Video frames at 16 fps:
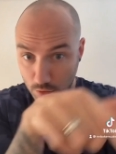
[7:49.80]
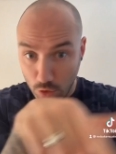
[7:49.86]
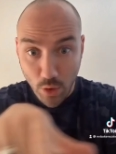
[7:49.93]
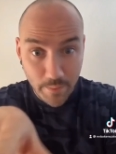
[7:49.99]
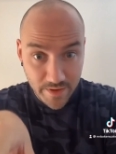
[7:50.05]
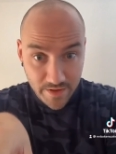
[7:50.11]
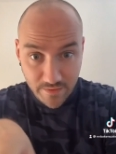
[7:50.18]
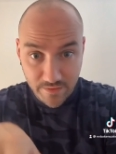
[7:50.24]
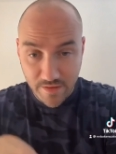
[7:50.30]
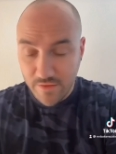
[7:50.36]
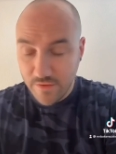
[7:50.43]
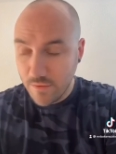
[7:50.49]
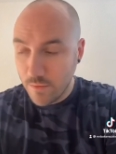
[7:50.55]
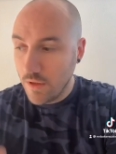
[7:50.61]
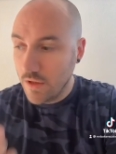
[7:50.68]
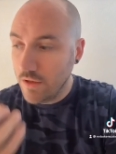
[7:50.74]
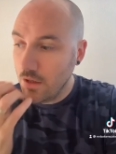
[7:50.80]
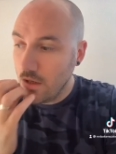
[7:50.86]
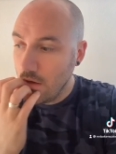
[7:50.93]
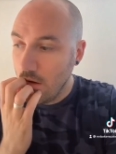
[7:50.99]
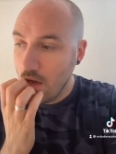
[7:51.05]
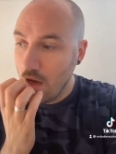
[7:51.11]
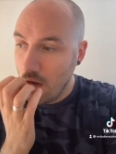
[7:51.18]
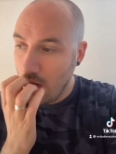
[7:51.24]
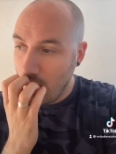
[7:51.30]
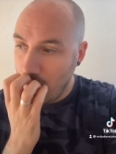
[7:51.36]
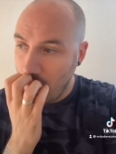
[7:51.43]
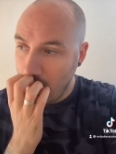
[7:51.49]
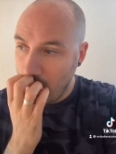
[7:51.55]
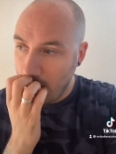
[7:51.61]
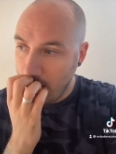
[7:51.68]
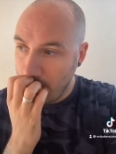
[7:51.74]
comments, that's the one.
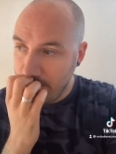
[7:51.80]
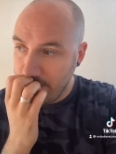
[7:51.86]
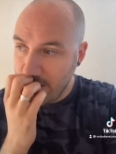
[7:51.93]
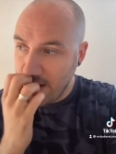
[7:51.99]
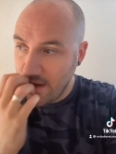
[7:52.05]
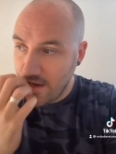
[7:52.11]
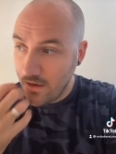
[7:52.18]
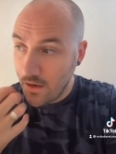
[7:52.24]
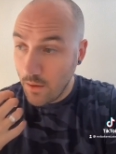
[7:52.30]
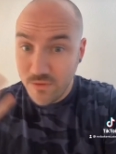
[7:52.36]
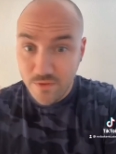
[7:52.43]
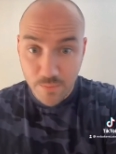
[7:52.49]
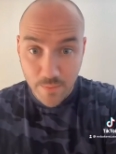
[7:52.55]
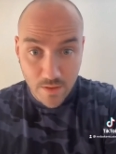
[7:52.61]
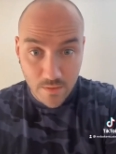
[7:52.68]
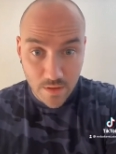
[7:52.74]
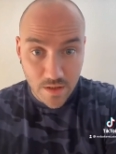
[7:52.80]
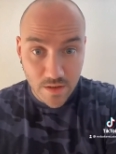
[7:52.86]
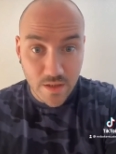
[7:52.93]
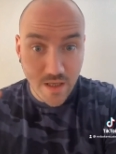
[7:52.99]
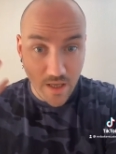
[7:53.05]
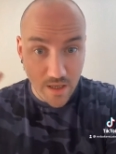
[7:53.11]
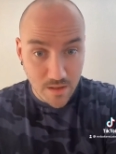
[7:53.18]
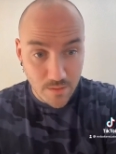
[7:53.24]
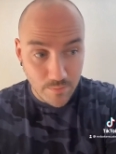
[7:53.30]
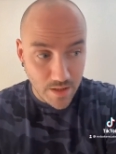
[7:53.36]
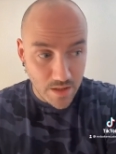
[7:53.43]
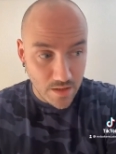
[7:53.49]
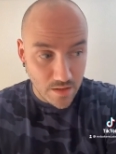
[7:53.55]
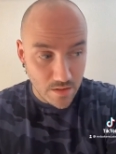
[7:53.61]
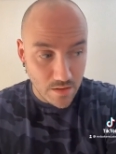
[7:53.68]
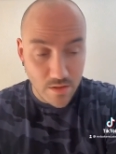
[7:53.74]
Um, and I was appearing in the Cake and
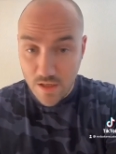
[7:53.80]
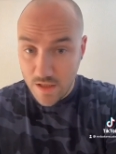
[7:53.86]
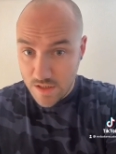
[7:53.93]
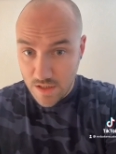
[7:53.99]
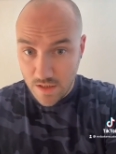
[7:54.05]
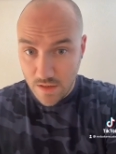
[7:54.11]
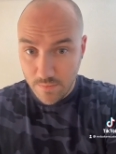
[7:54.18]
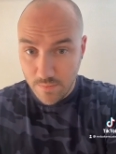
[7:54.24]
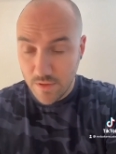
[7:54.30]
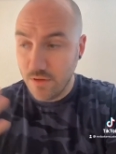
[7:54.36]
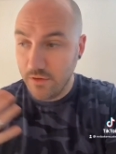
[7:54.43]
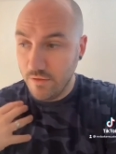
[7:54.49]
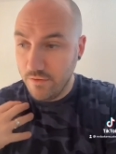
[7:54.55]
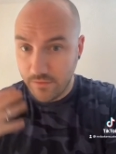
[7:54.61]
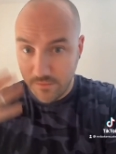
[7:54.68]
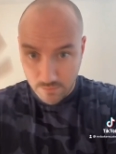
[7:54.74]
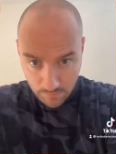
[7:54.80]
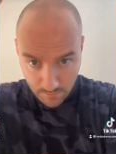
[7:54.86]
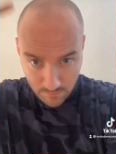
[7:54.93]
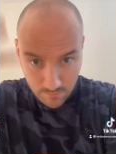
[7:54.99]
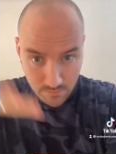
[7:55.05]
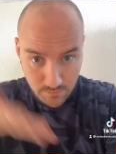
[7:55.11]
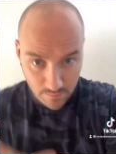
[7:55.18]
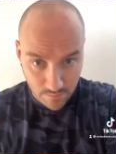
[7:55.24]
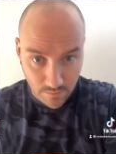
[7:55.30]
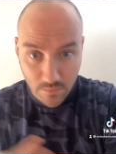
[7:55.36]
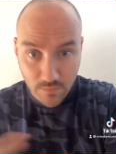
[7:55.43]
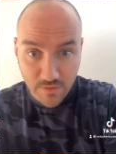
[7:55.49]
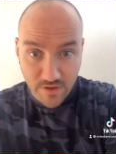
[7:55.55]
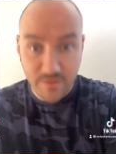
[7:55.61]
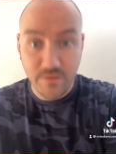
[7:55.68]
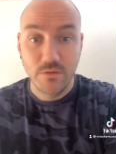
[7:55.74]
Bake Theatre because
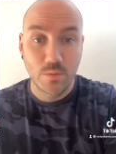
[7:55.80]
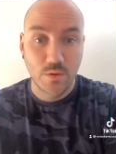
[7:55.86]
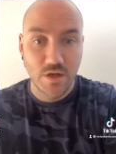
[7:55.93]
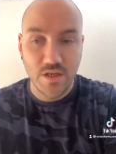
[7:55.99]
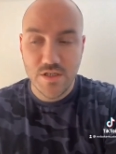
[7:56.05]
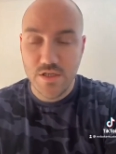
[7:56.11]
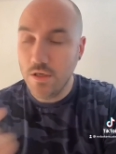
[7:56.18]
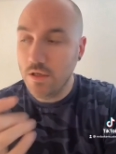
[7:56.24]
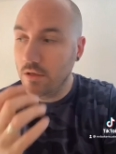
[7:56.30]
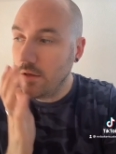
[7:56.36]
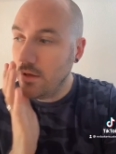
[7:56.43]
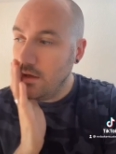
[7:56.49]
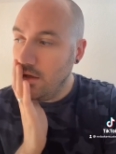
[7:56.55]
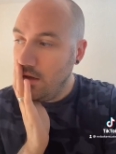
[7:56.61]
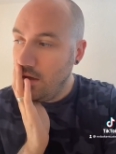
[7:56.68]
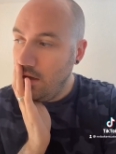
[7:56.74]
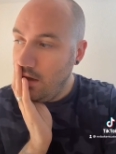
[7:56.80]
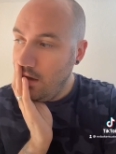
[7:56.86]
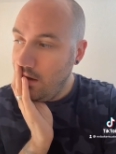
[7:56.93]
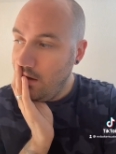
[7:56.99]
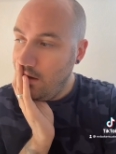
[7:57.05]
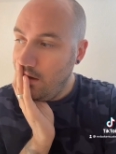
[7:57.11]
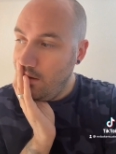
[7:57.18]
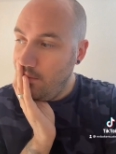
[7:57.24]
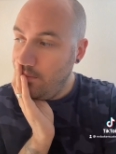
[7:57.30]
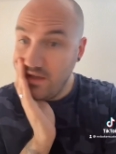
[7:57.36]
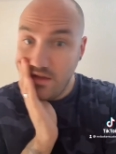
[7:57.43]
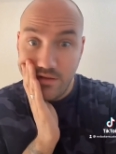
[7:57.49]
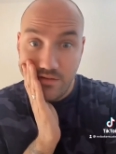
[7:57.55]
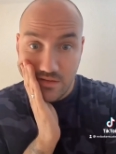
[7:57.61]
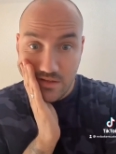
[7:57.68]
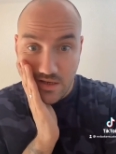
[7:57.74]
this is what I do. But
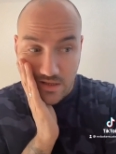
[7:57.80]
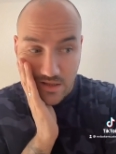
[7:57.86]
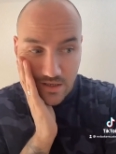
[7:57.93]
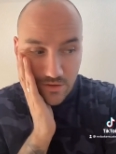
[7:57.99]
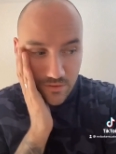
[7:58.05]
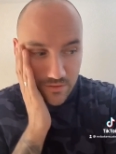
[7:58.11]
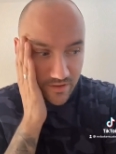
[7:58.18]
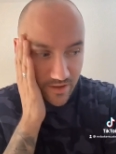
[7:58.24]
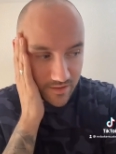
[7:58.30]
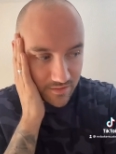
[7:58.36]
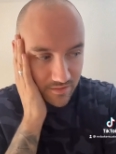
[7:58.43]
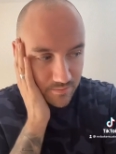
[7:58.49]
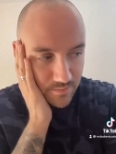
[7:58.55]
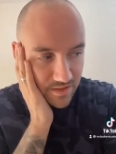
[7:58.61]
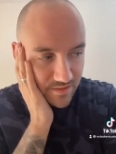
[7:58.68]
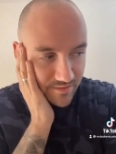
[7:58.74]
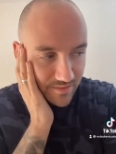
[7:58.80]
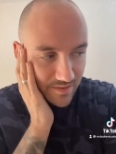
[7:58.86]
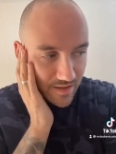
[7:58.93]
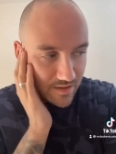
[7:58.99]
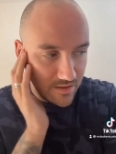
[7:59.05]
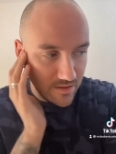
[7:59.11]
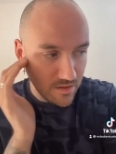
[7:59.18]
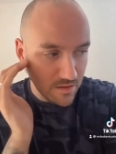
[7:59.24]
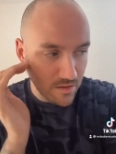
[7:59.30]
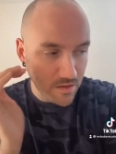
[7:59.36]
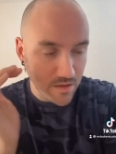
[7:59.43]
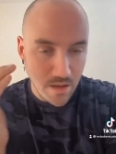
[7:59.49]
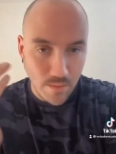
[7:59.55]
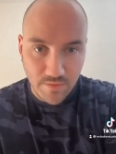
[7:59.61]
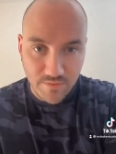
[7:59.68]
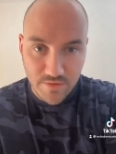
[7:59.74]
yesterday they contacted me to say that a
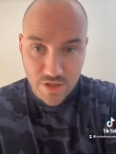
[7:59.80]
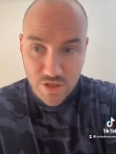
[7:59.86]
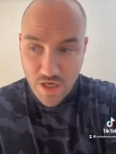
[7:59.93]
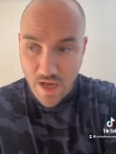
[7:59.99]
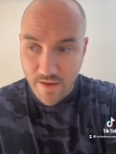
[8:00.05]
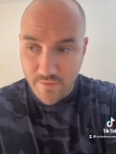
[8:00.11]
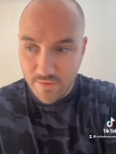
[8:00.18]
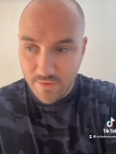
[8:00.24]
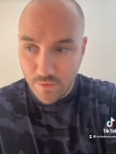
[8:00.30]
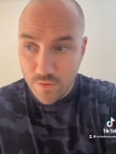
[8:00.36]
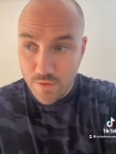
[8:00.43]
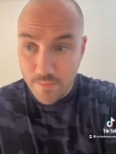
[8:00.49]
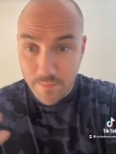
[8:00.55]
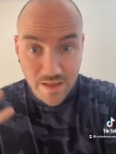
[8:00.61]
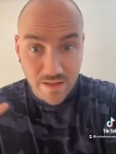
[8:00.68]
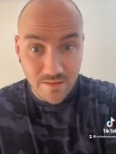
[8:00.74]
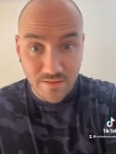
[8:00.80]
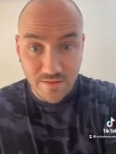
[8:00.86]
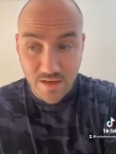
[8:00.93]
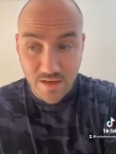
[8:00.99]
couple of the chefs on the main